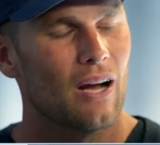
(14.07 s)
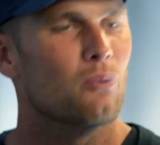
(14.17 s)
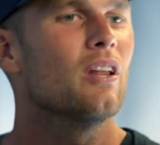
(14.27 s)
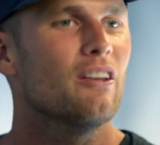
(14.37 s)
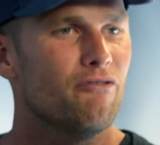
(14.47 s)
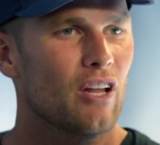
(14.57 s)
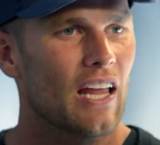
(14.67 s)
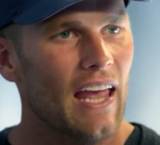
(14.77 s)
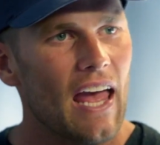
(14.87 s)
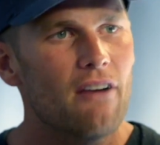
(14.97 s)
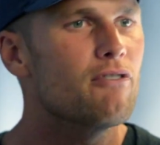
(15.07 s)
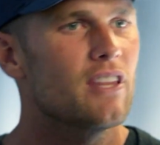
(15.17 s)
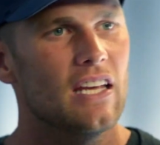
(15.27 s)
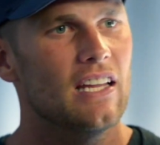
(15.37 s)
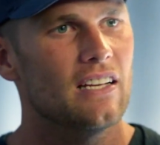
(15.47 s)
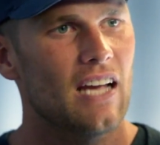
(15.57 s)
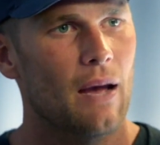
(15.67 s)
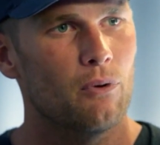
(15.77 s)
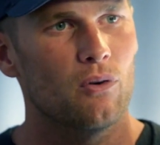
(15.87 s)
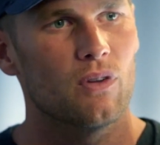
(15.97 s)
I really feel like everything that's
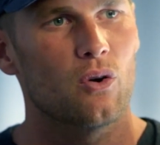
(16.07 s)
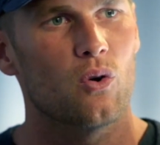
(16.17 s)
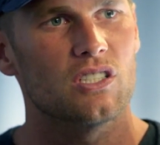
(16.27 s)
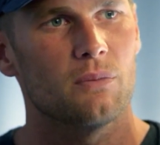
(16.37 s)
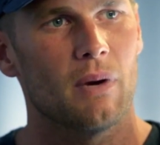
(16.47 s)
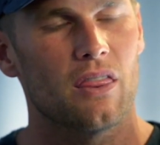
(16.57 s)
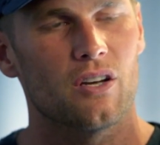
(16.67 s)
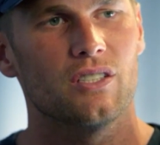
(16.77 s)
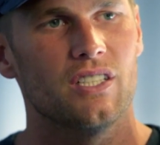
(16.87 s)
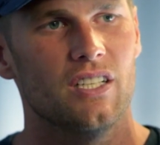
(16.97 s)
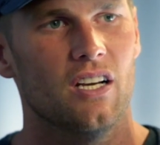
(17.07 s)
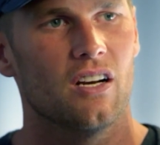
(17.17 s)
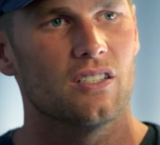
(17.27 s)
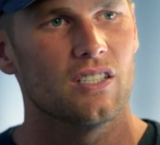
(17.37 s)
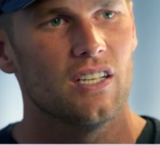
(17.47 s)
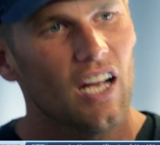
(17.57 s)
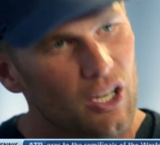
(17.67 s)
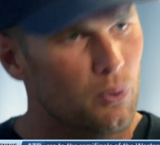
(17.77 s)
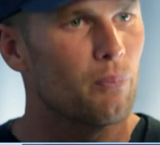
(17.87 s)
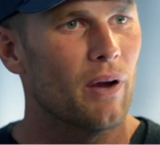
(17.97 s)
happened over the course of my 13 years
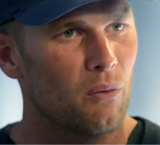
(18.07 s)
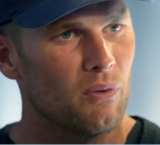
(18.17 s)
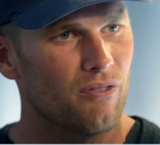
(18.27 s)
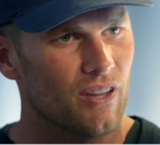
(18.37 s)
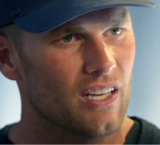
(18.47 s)
has prepared me for